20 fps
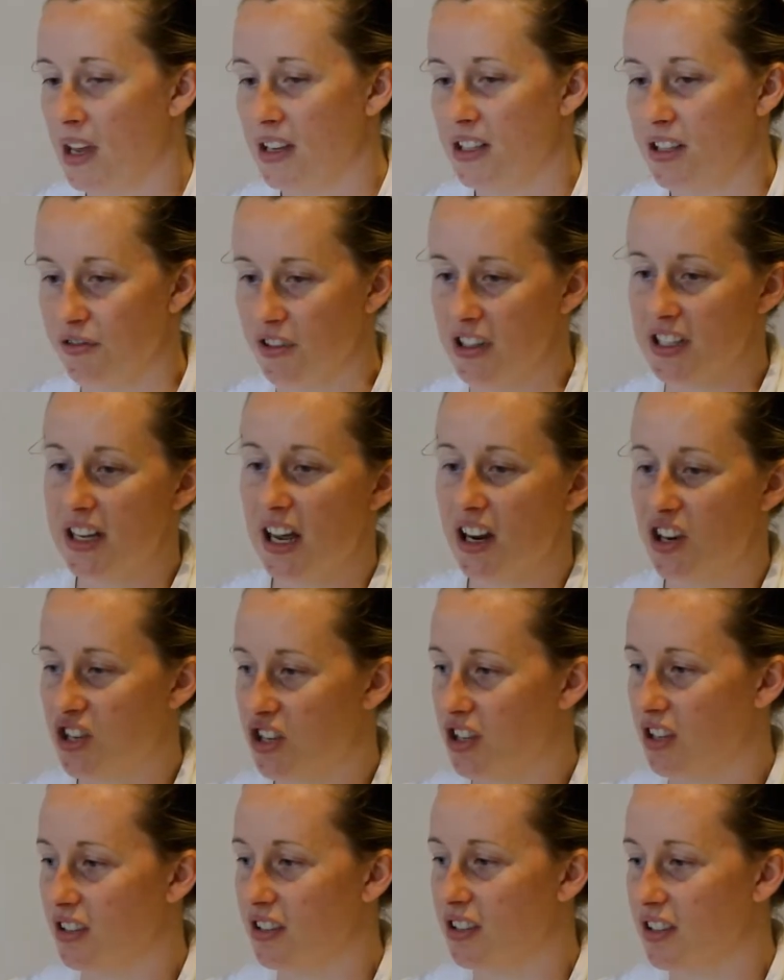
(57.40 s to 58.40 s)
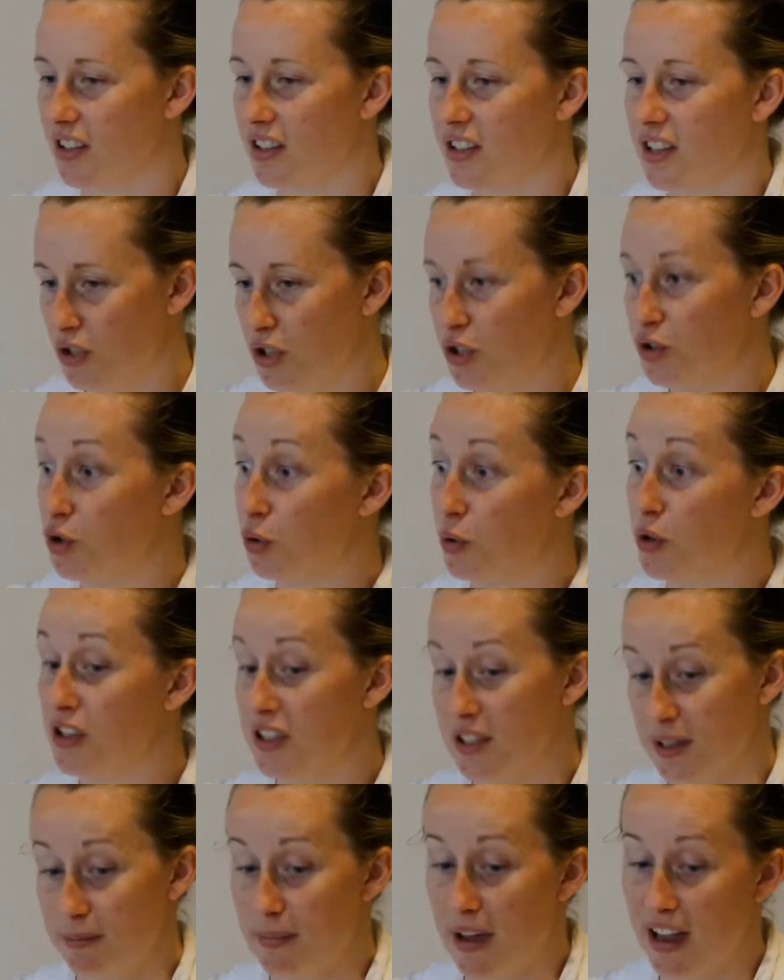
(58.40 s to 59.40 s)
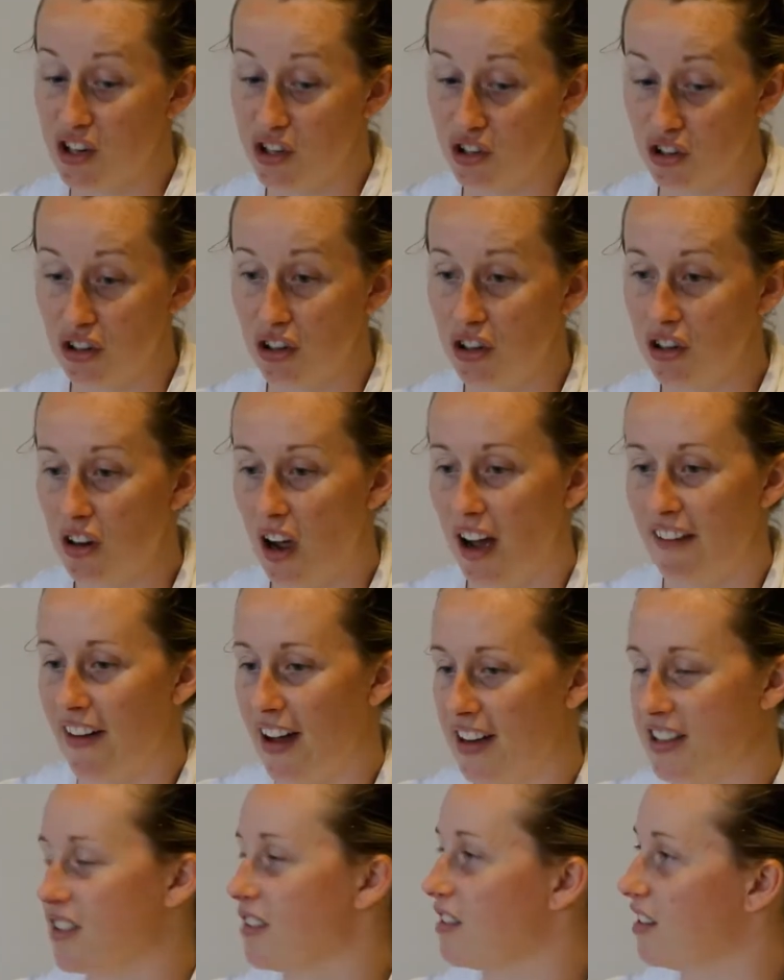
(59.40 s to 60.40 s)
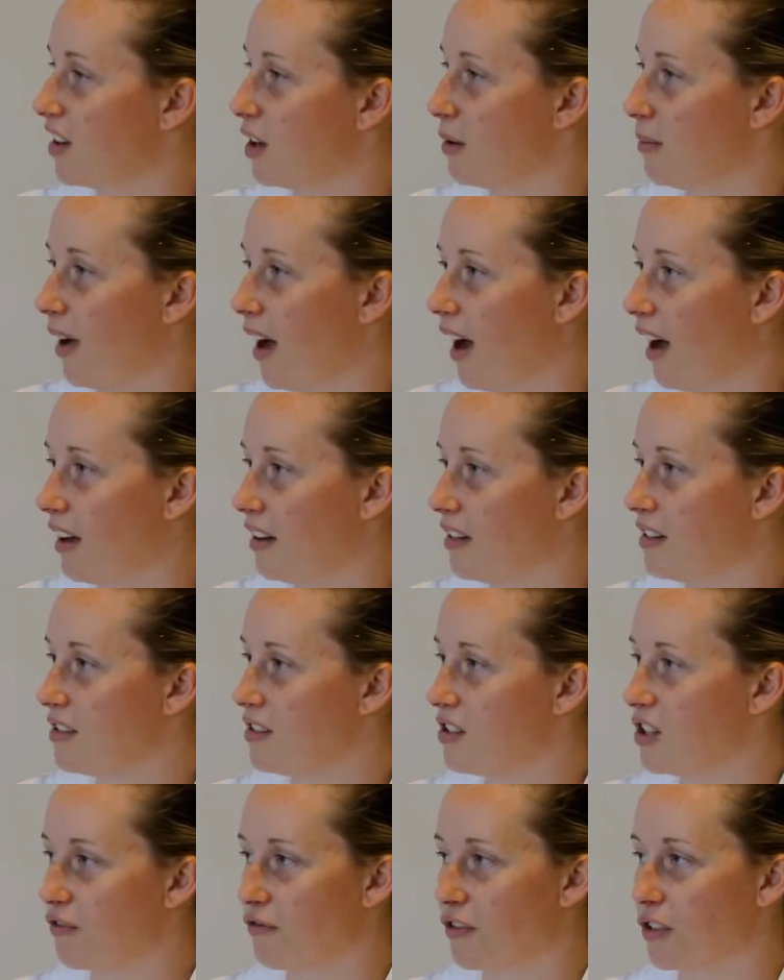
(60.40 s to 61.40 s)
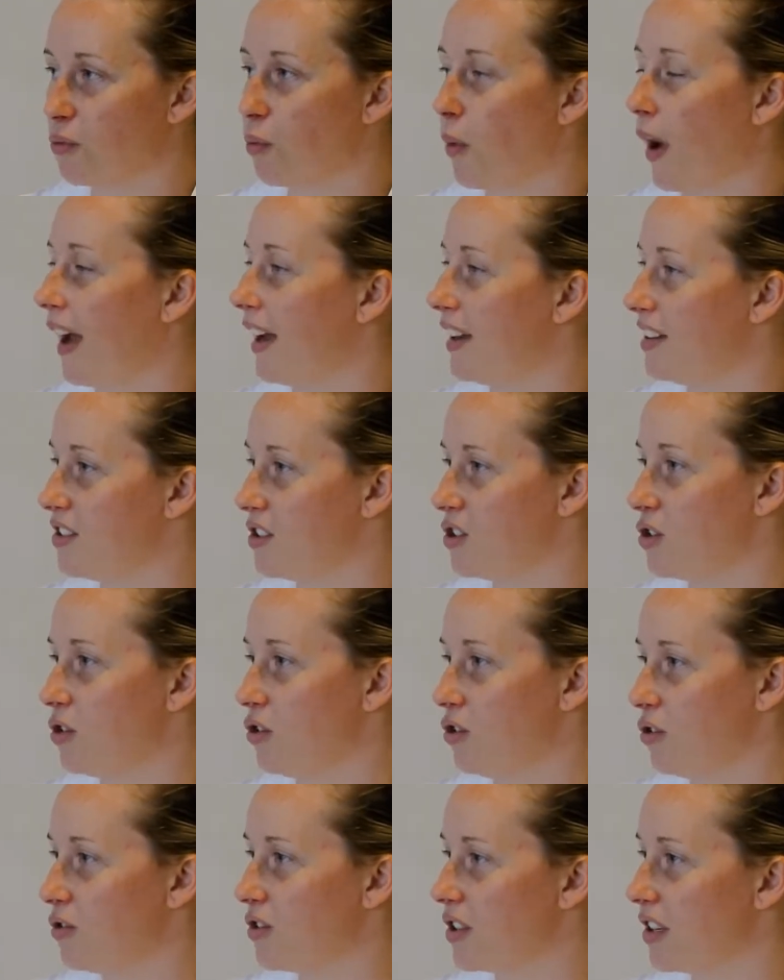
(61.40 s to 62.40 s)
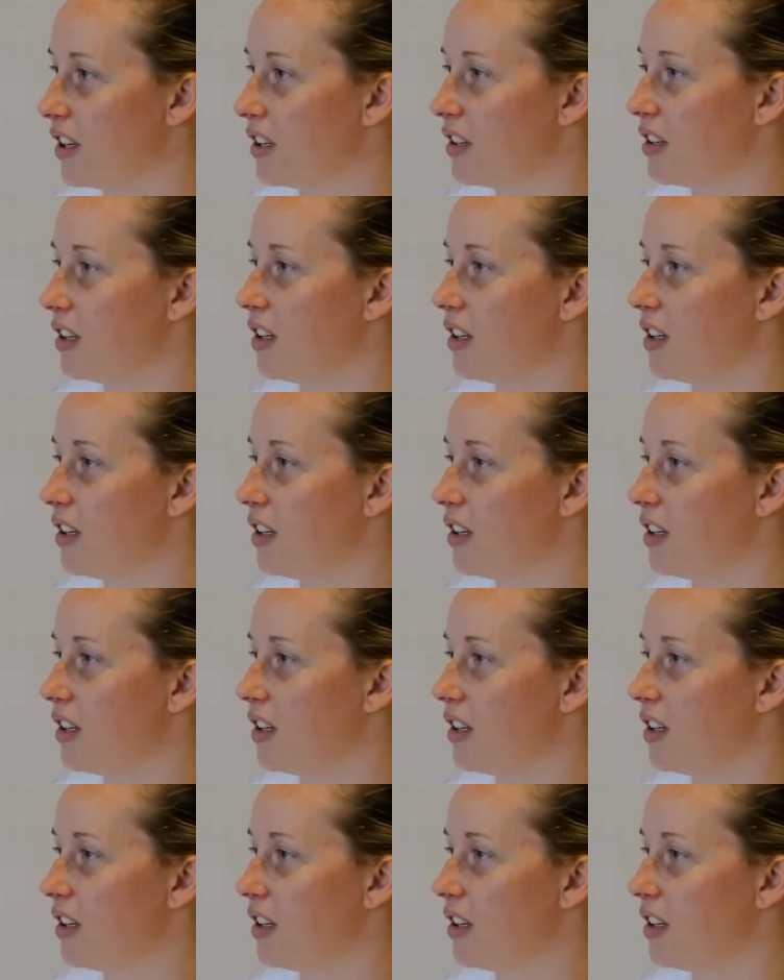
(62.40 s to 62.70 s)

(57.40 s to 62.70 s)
different textures. To do this menu, I've had to think about different ways to use it,